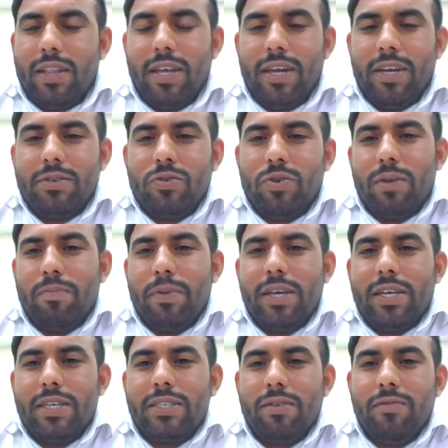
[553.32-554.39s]
then your
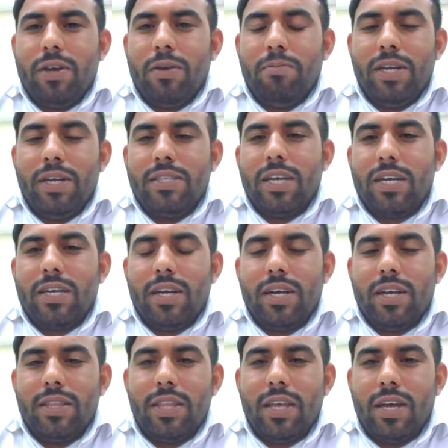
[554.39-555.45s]
application will be
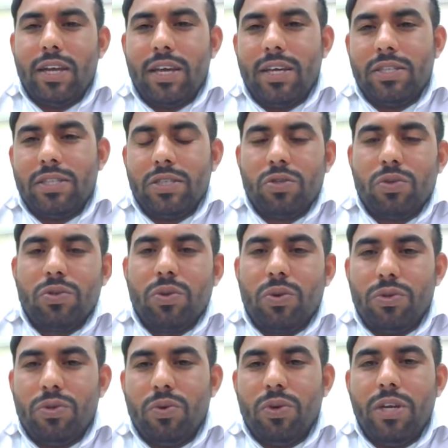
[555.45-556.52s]
rejected in that case. So
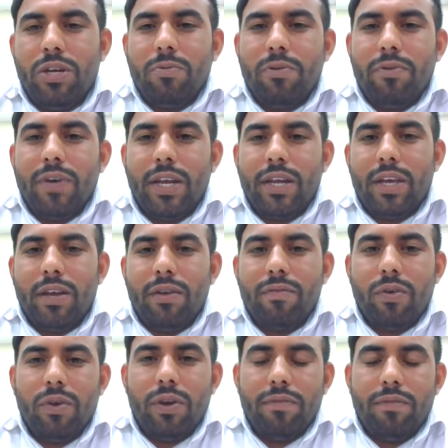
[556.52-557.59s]
you need to be very
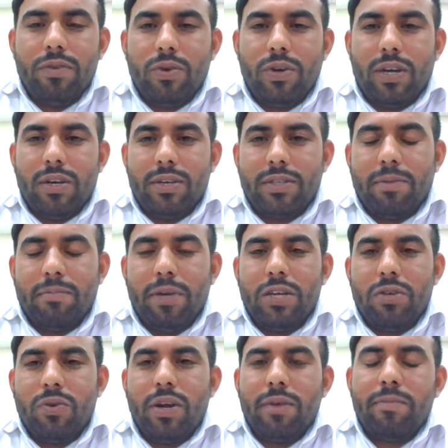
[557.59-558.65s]
careful if you are
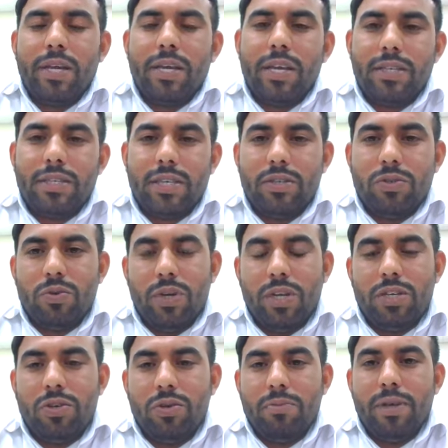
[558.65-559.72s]
submitting your application. You
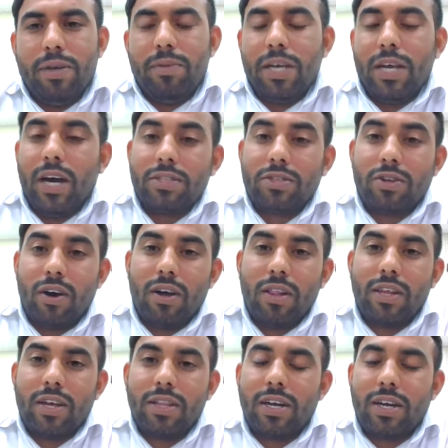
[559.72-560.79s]
need to be, because
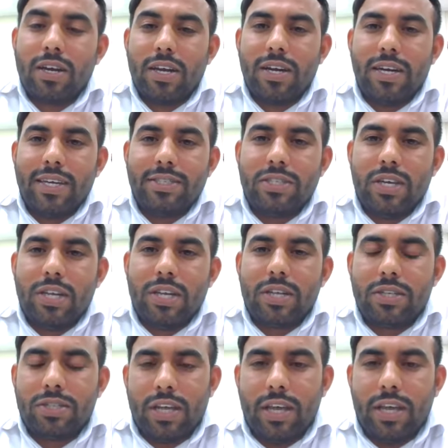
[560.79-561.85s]
all the other
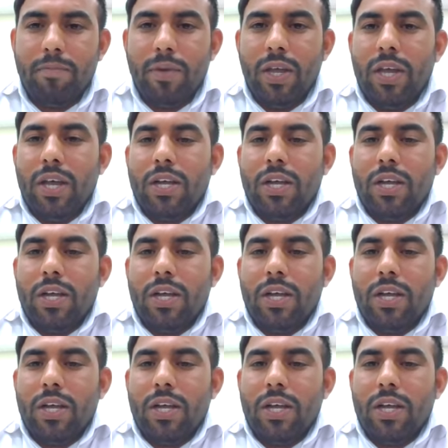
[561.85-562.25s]
credentials are same.